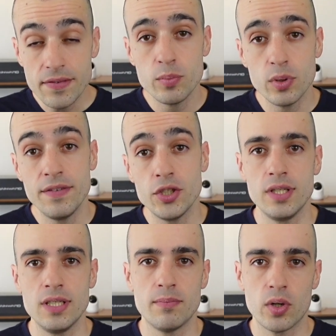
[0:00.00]
computer vision
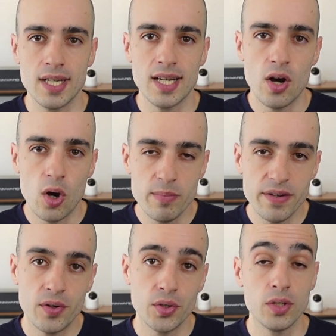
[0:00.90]
is more than a hobby
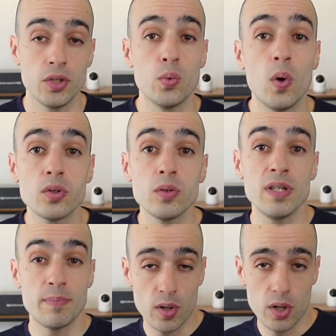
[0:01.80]
for you and you want to
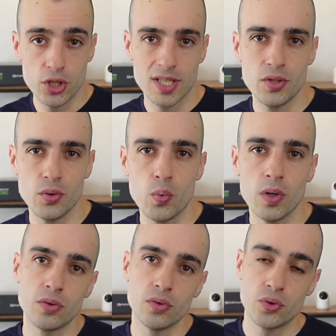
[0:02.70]
build projects, you
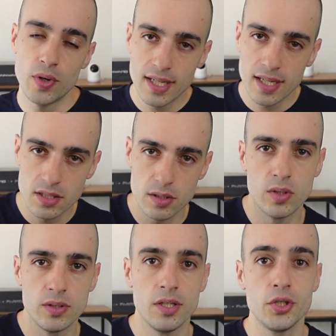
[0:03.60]
want to train a custom
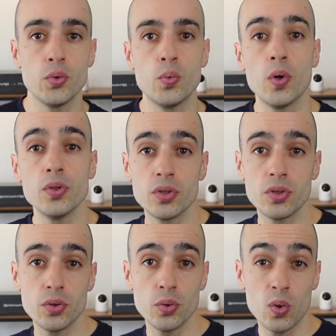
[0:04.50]
model, you want
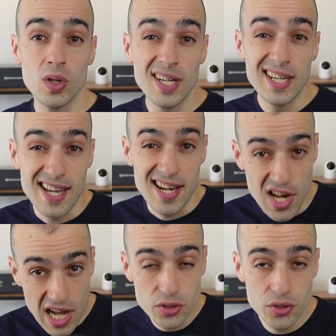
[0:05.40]
to
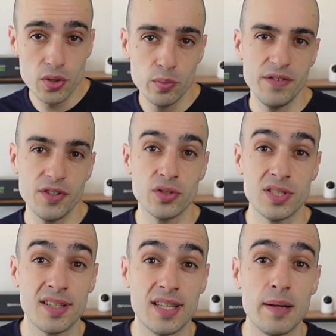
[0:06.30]
launch your computer vision
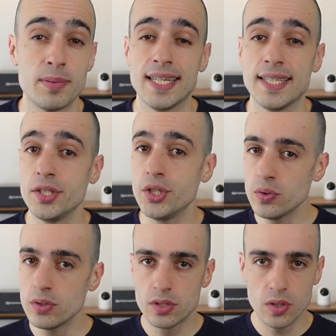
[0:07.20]
startups and
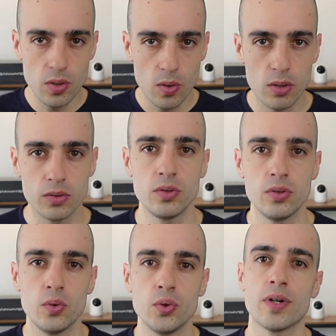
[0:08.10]
you don't know how to
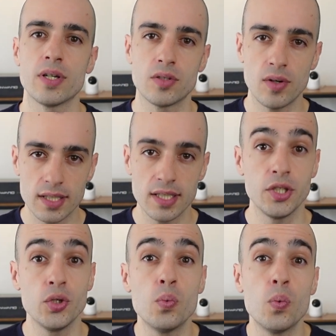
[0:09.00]
do, you are struggling,
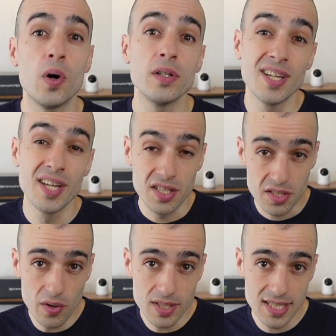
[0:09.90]
you want
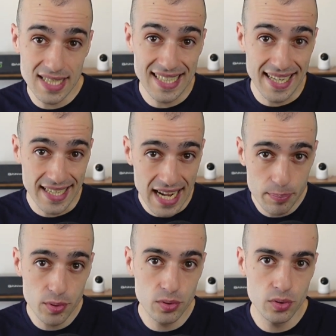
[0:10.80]
sources that can
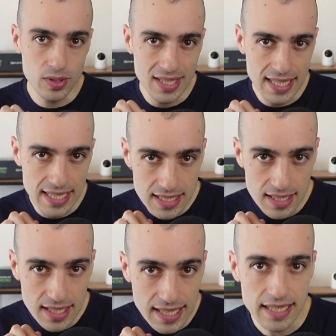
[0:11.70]
help you do this
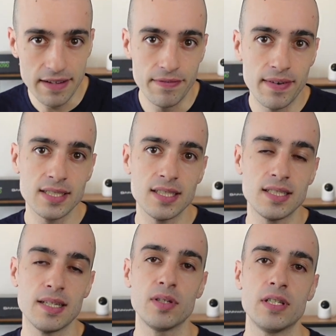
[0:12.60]
in the
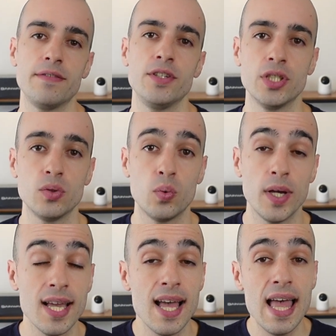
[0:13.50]
fastest and most efficient way,